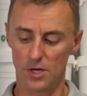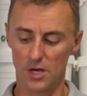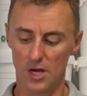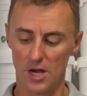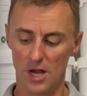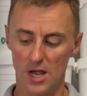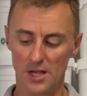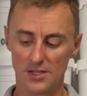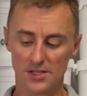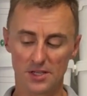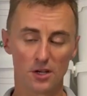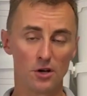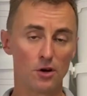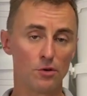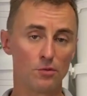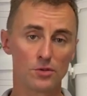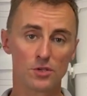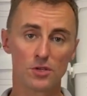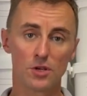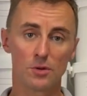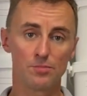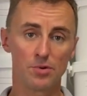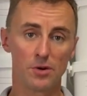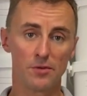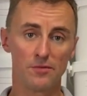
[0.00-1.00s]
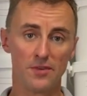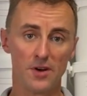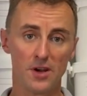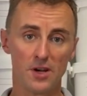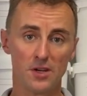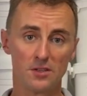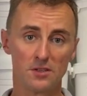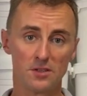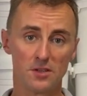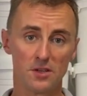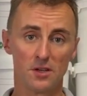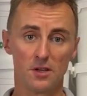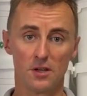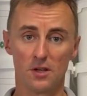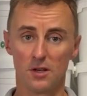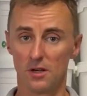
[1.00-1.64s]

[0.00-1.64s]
Is it going to prevent